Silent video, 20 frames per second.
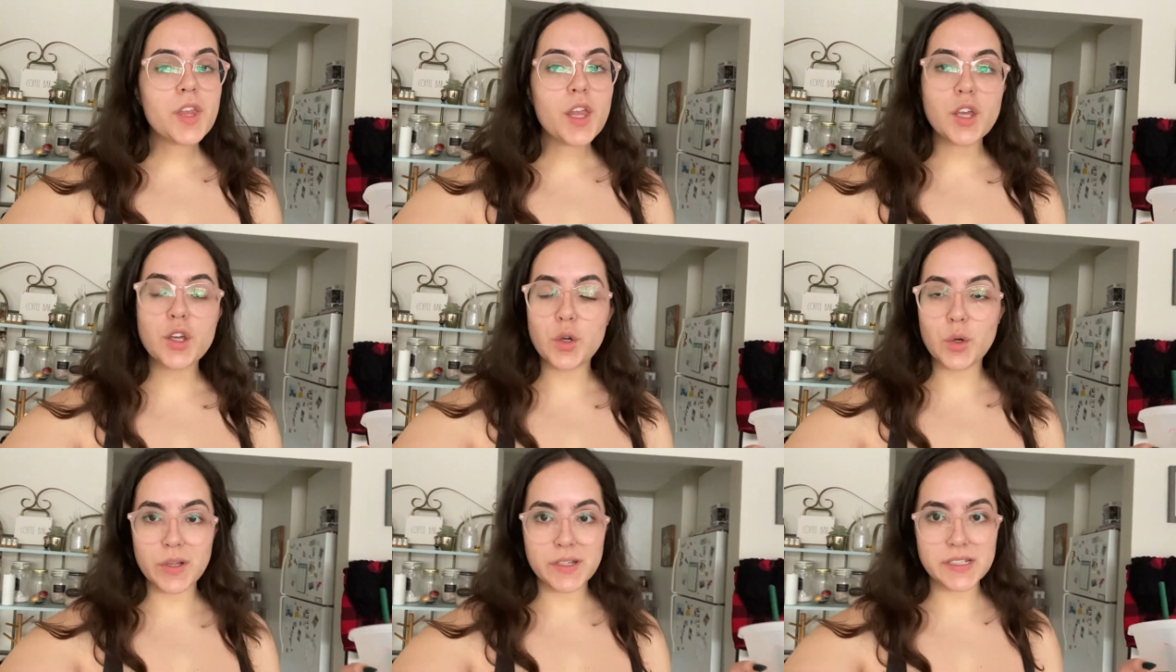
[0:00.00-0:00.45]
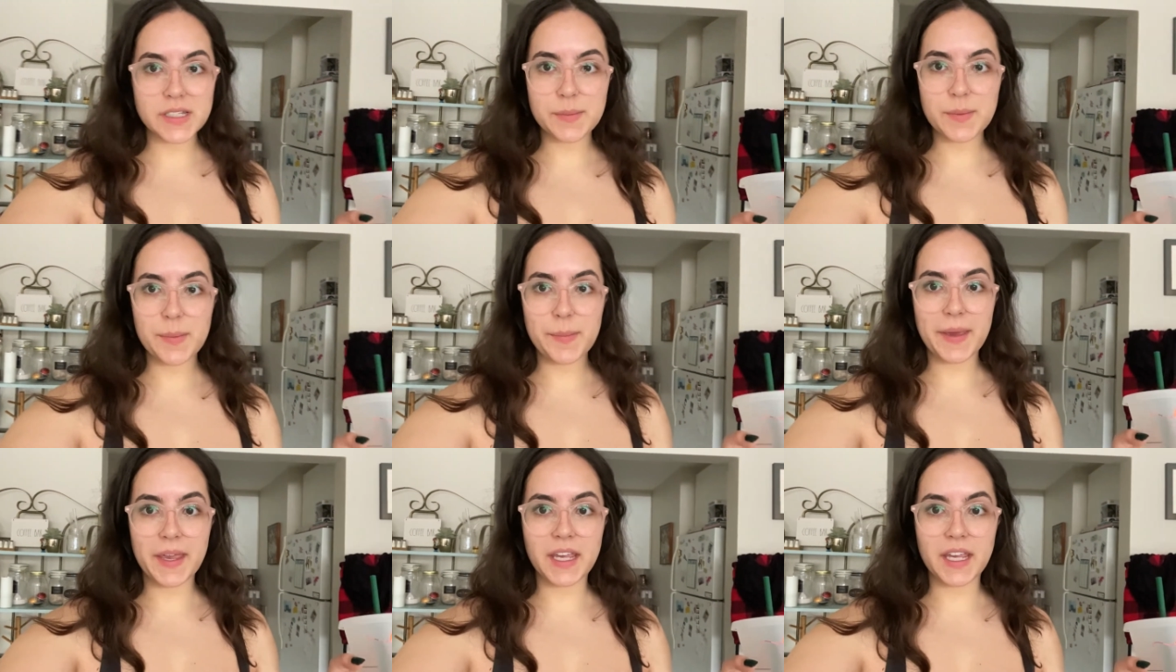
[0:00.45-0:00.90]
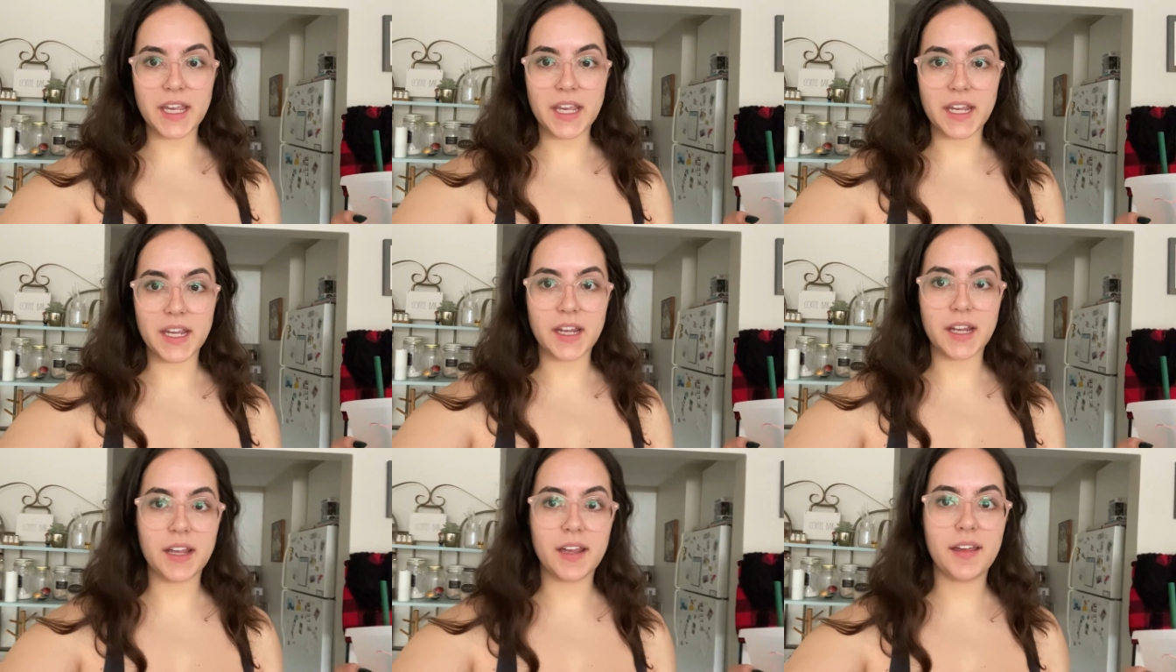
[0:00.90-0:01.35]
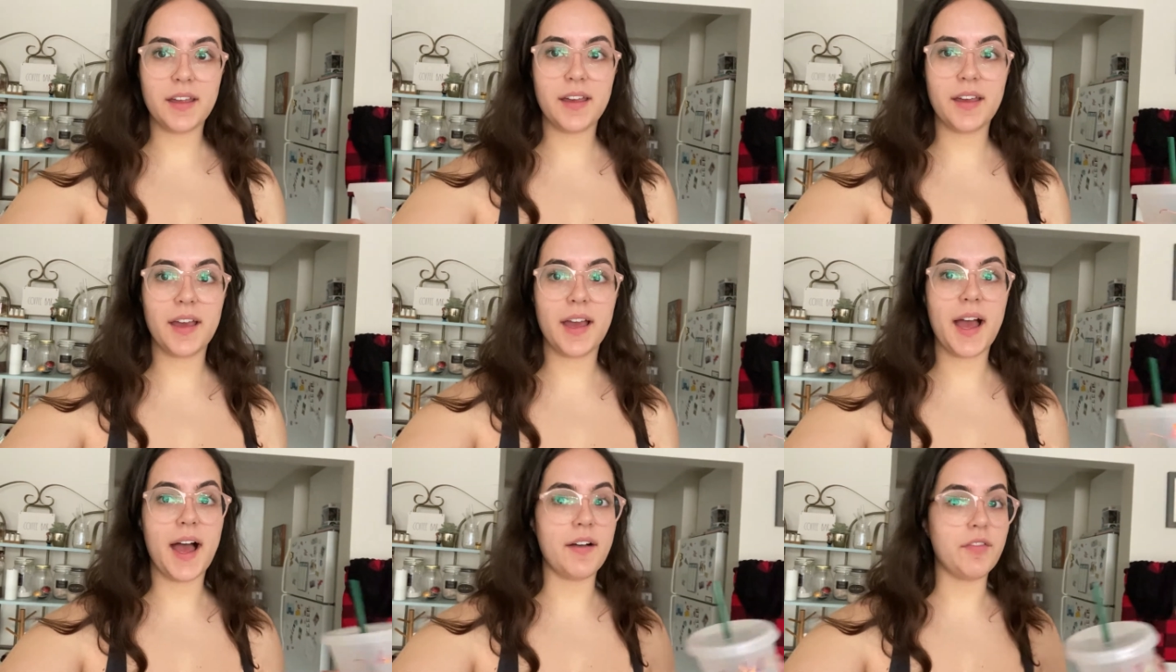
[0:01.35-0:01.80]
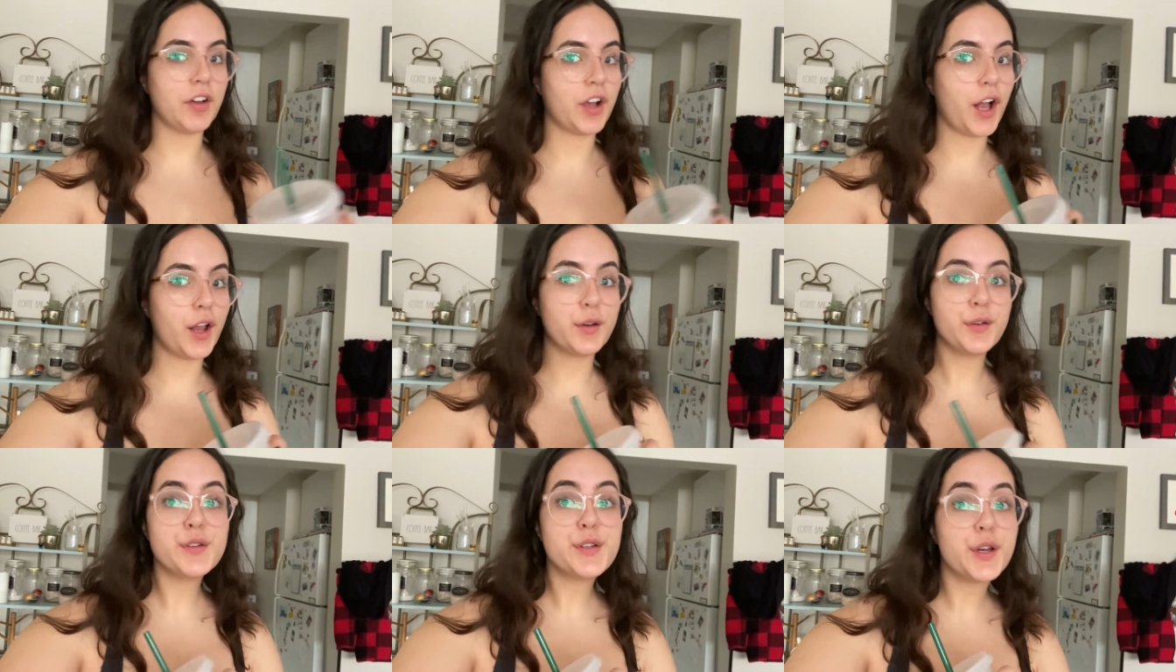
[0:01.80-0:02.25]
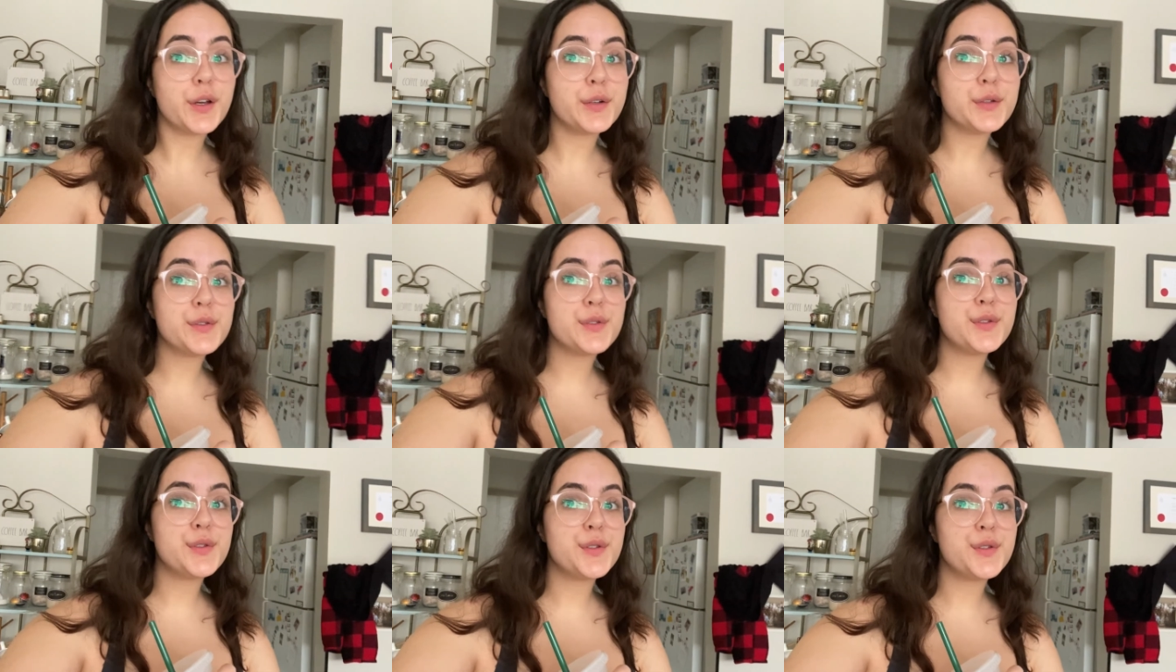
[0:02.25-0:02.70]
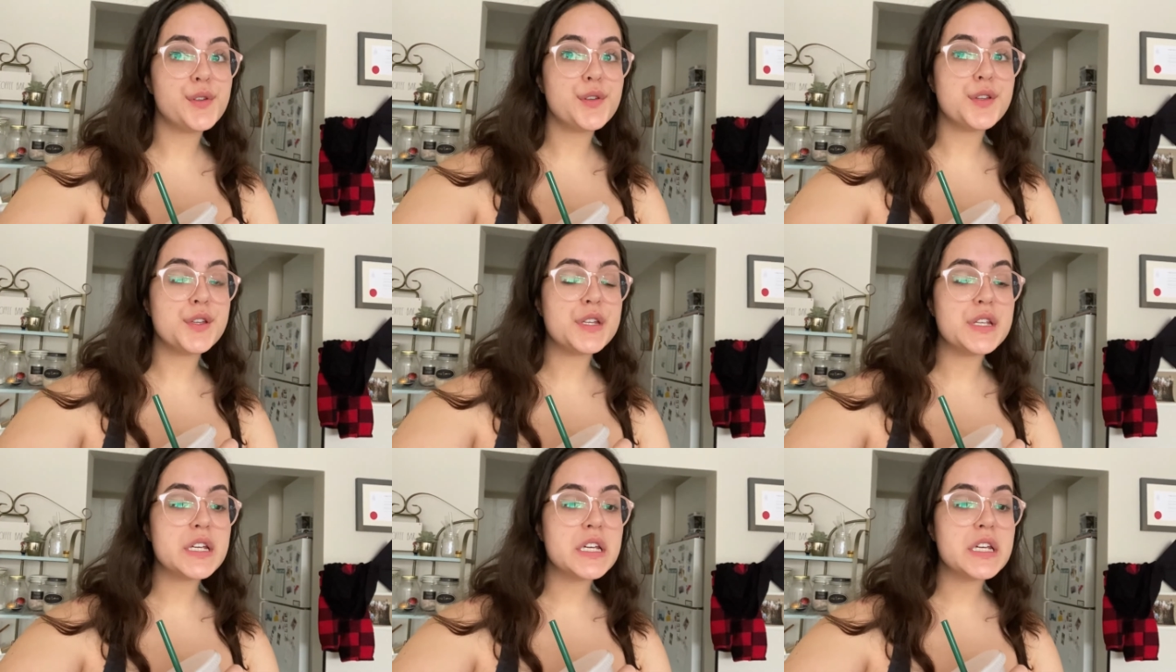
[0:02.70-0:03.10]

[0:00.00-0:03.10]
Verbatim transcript: I'm going to be making avocado toast